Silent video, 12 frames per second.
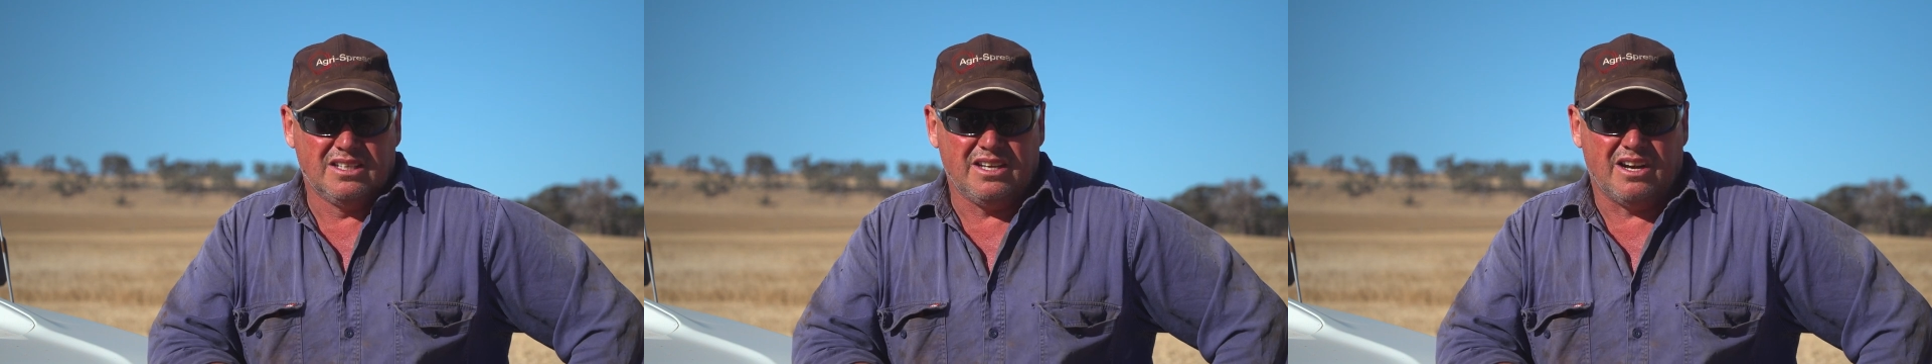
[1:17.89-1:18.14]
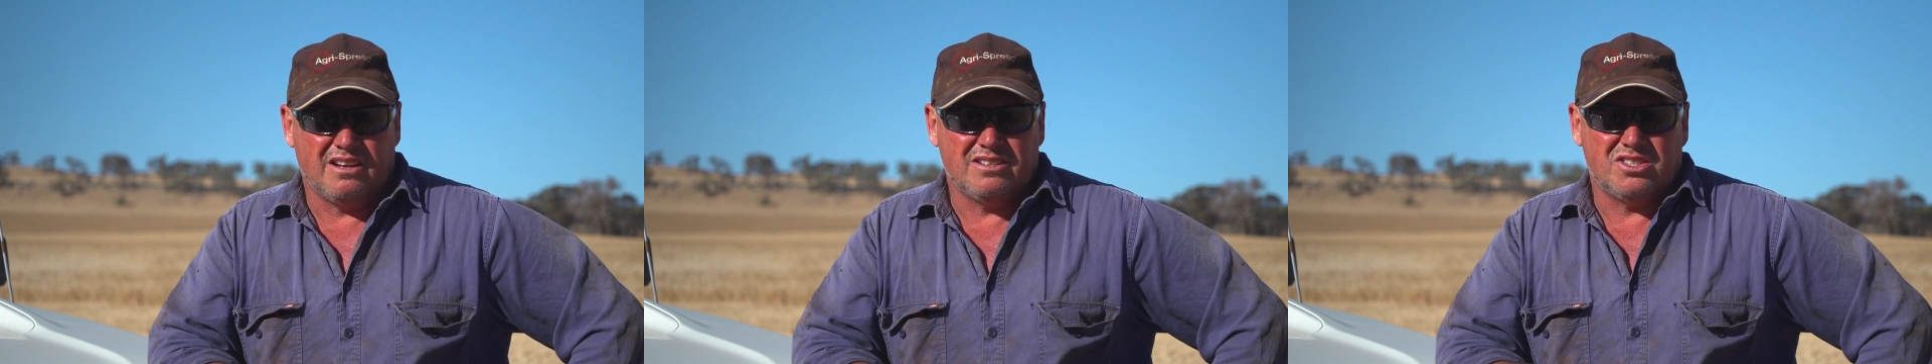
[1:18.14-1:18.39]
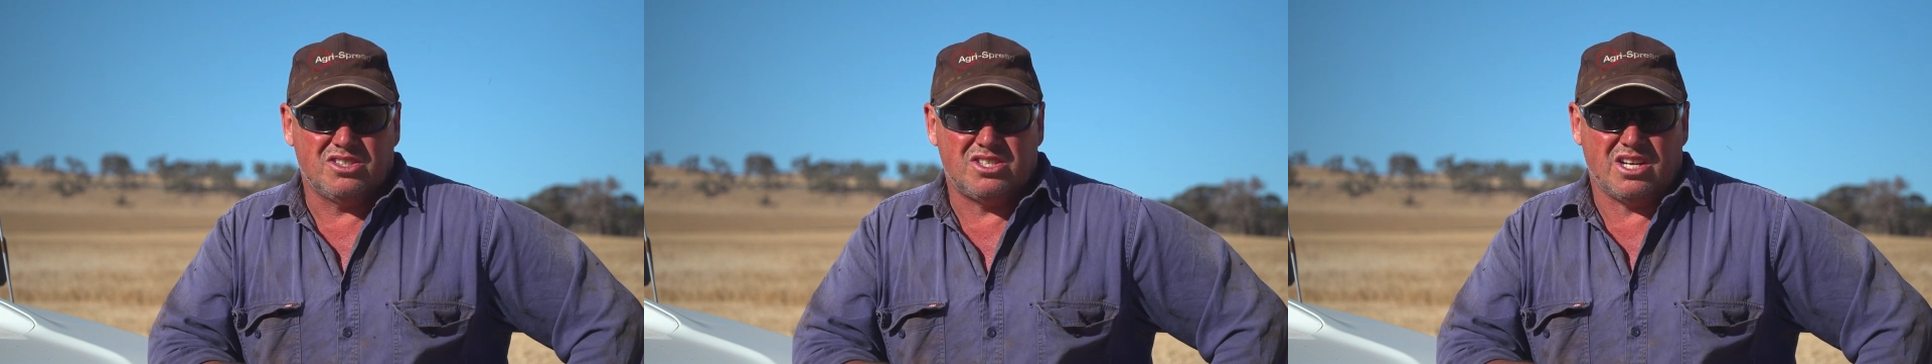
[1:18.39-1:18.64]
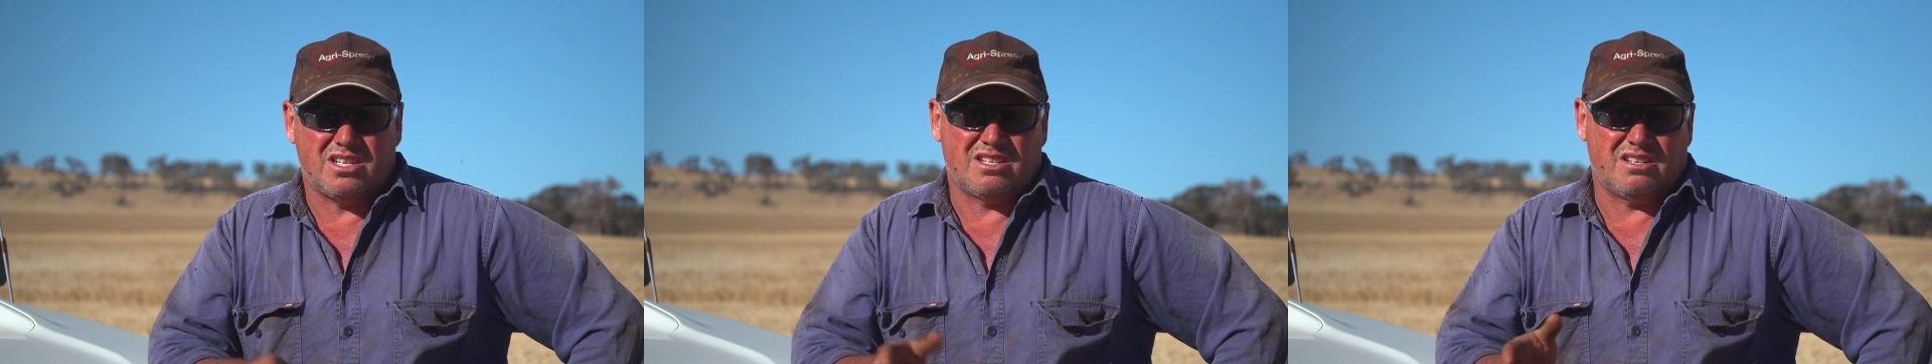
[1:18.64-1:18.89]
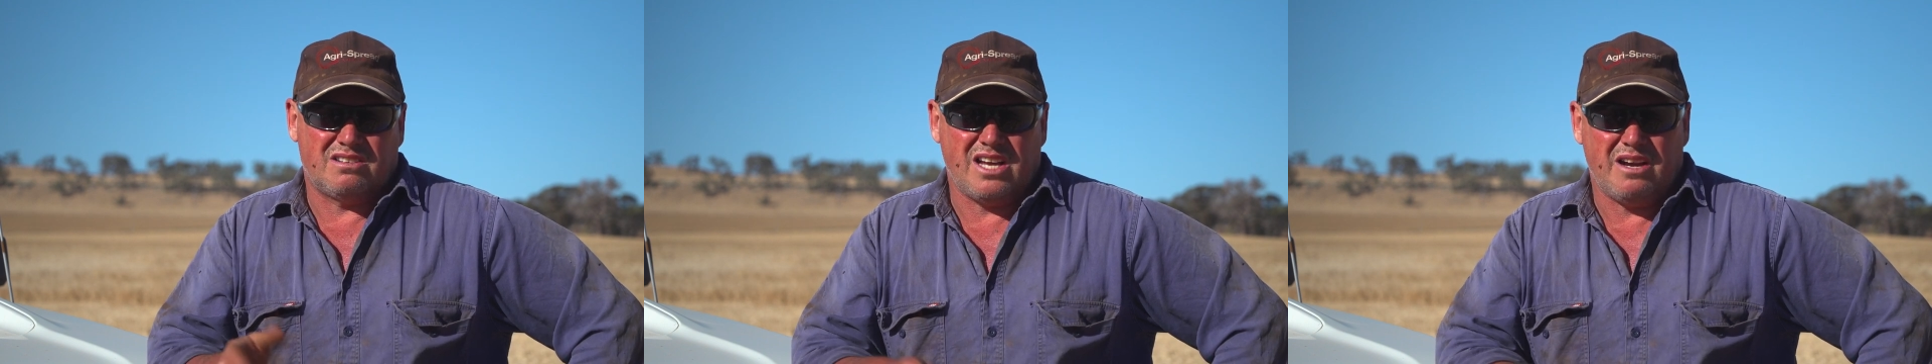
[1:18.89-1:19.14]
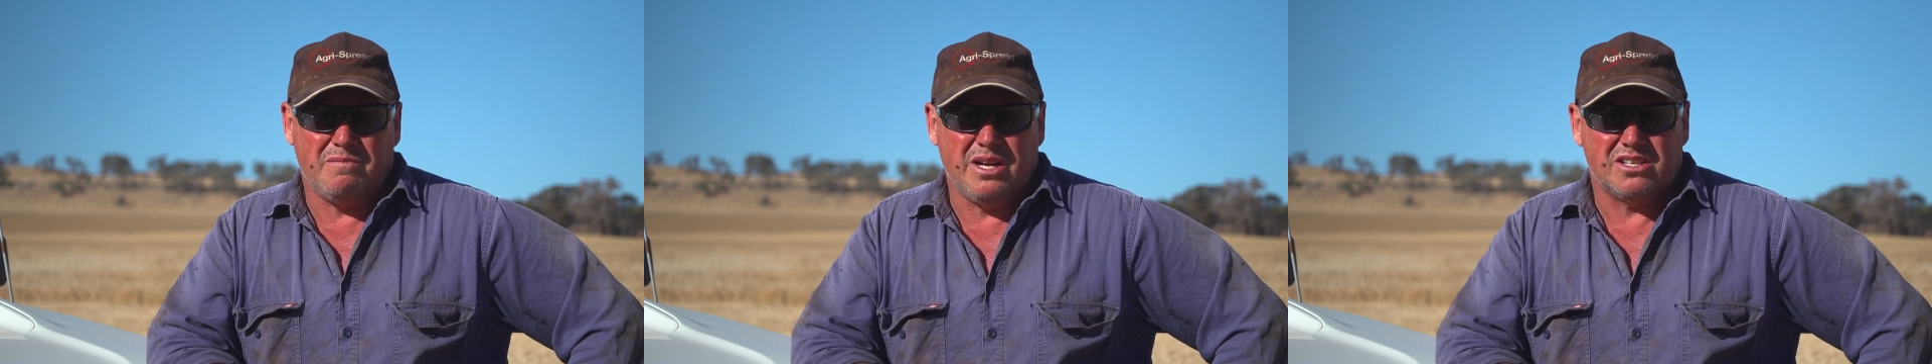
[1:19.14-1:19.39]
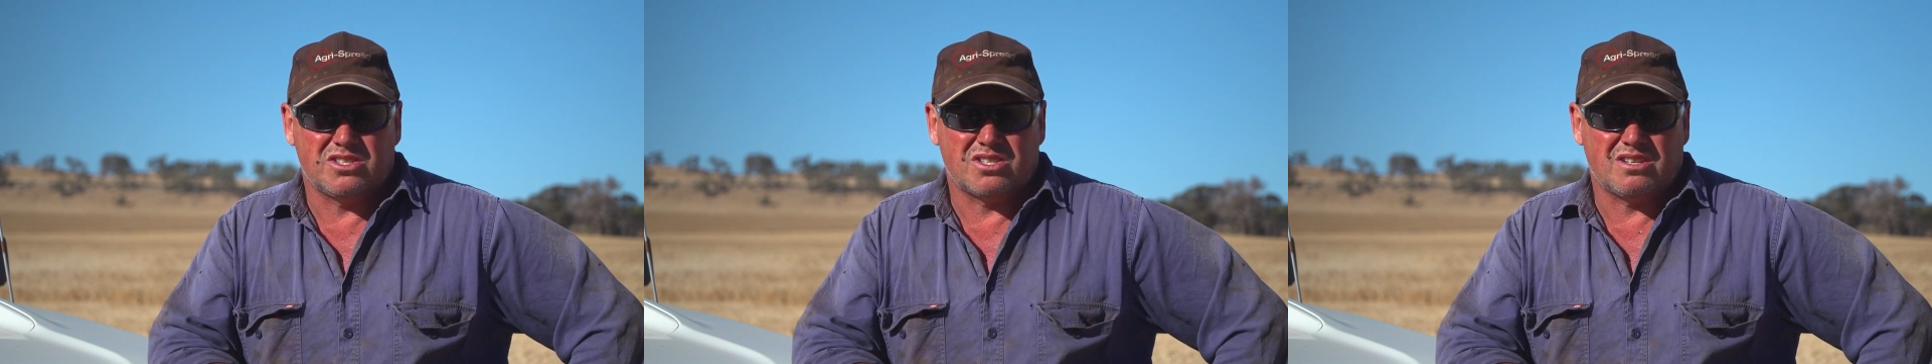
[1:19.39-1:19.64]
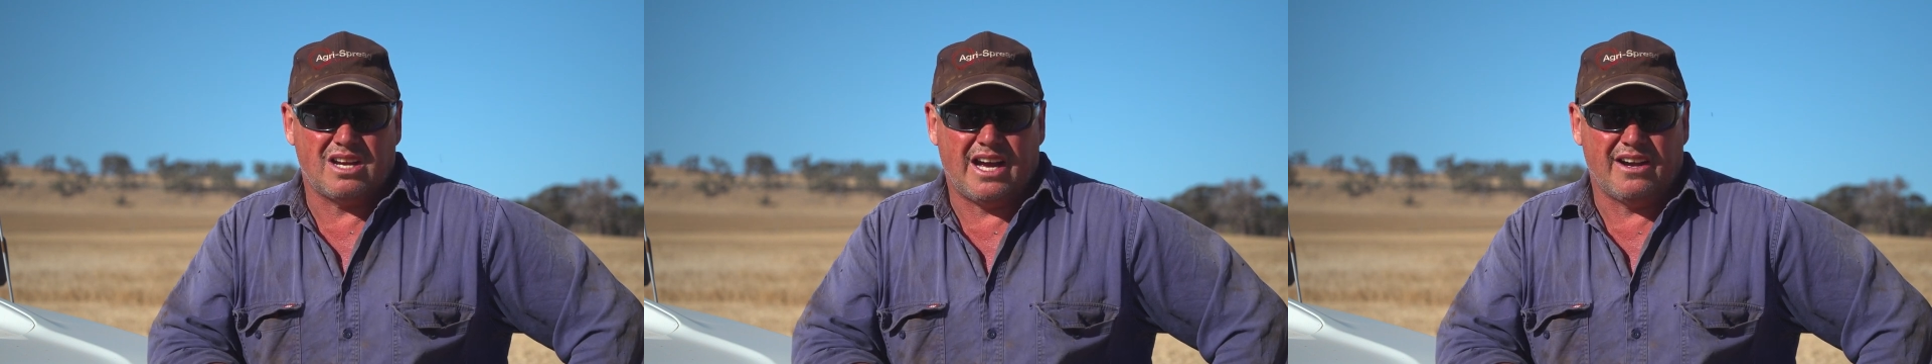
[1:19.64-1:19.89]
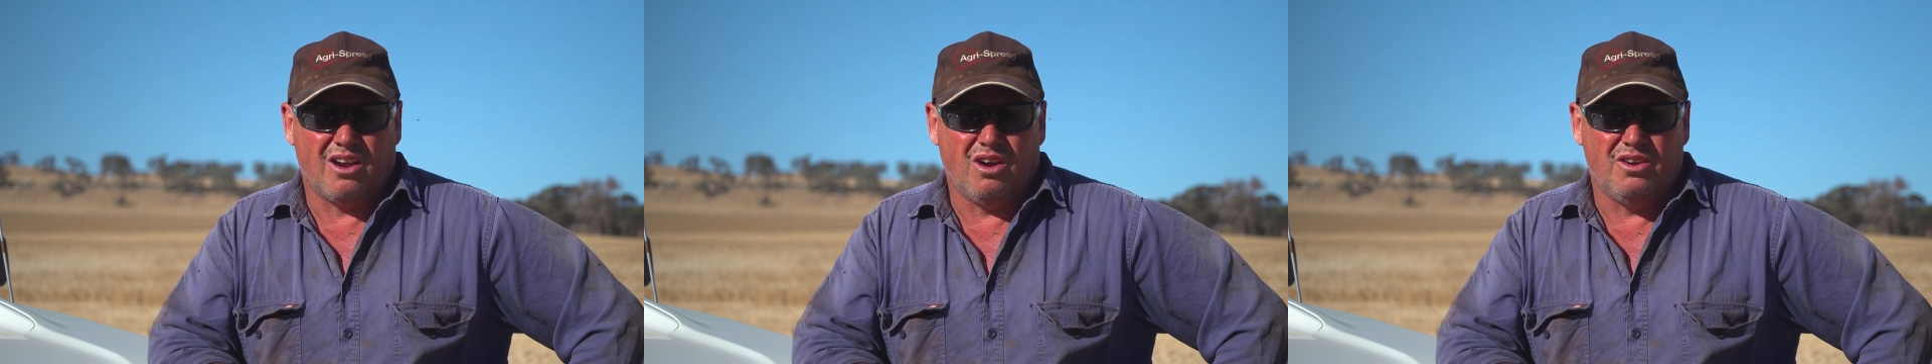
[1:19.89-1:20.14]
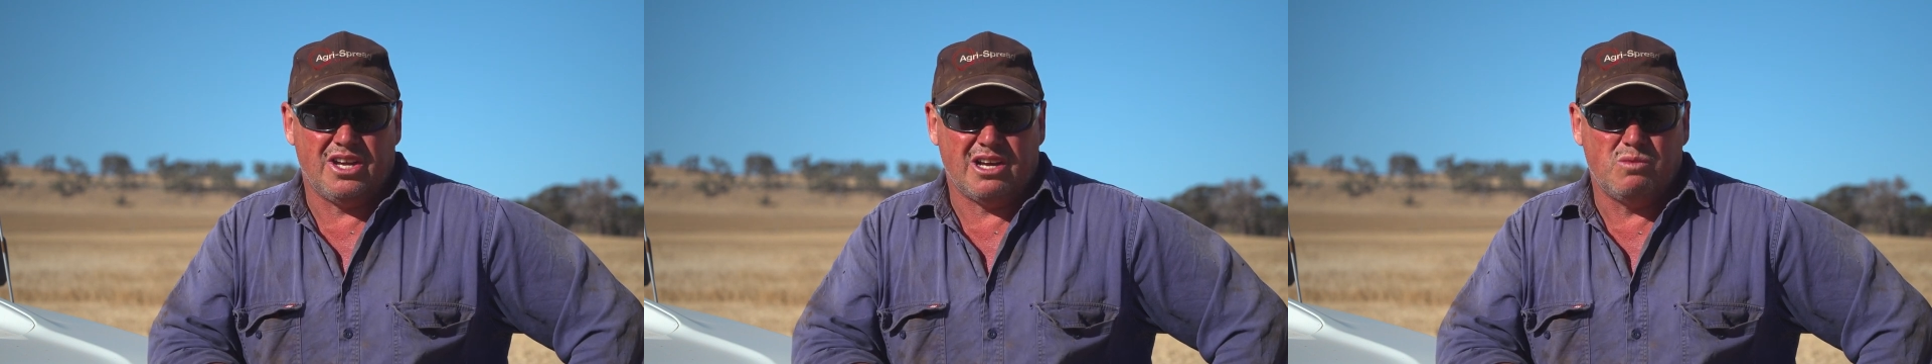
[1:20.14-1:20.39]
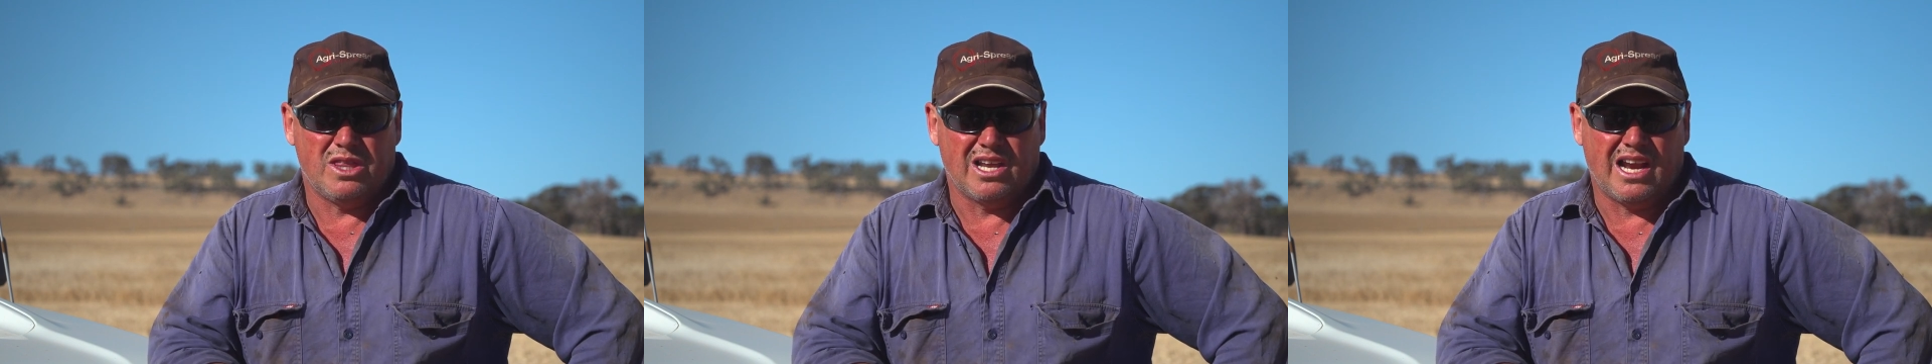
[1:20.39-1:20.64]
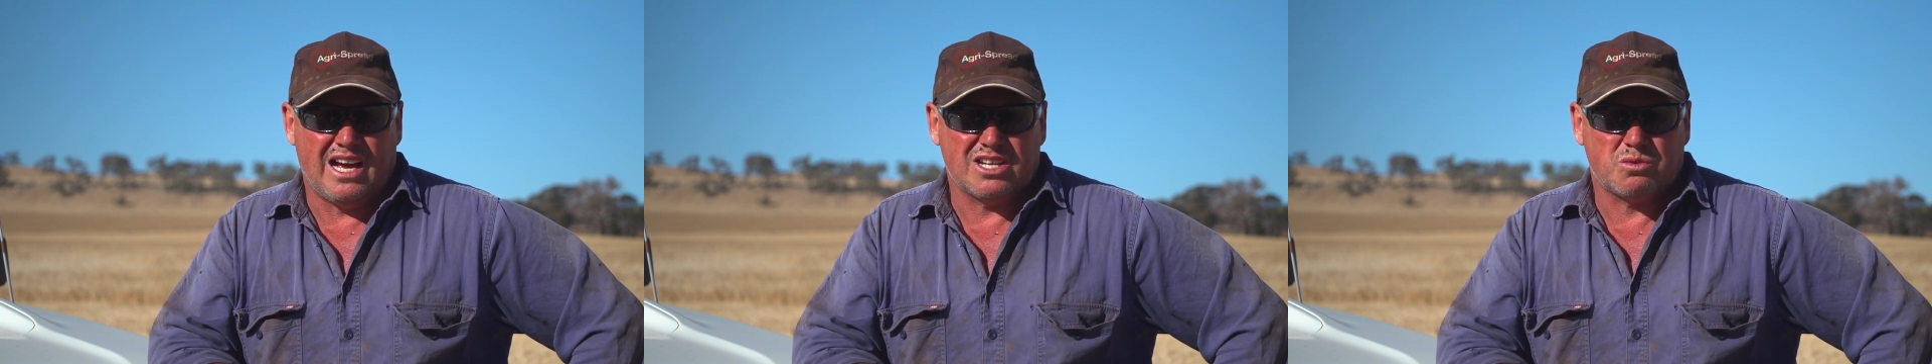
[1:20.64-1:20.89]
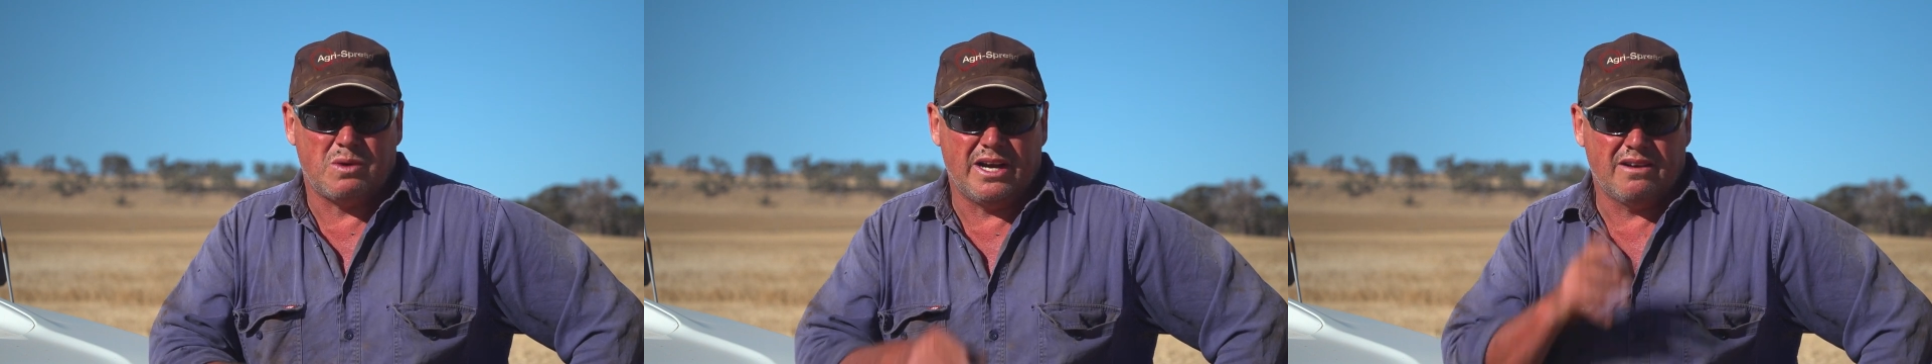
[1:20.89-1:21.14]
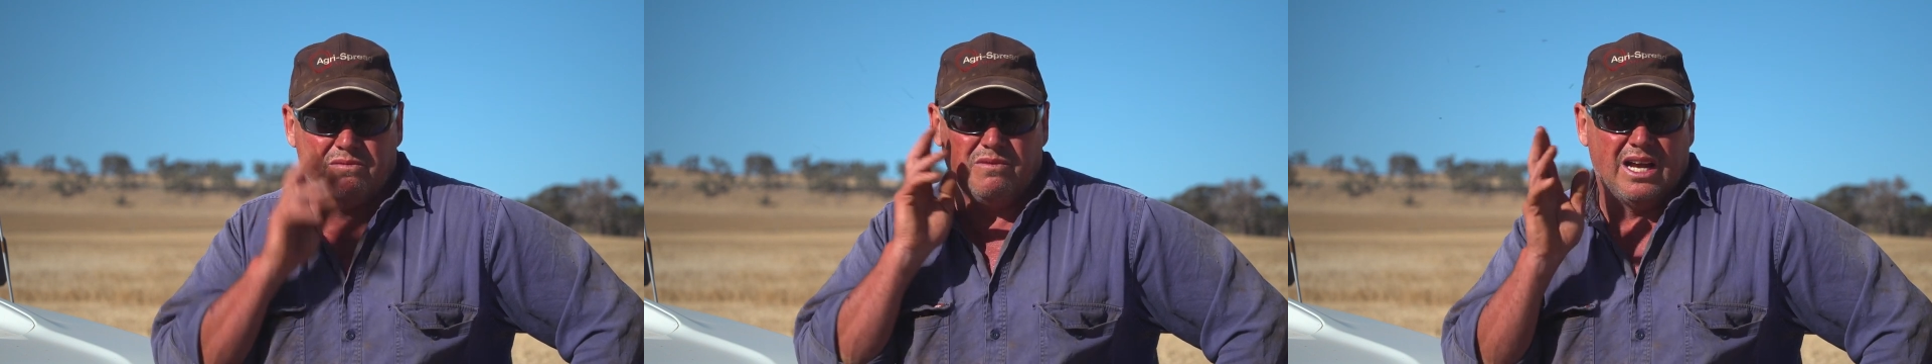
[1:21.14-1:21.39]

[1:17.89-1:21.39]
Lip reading: you know, 6 to 10 minutes unloading with the last one,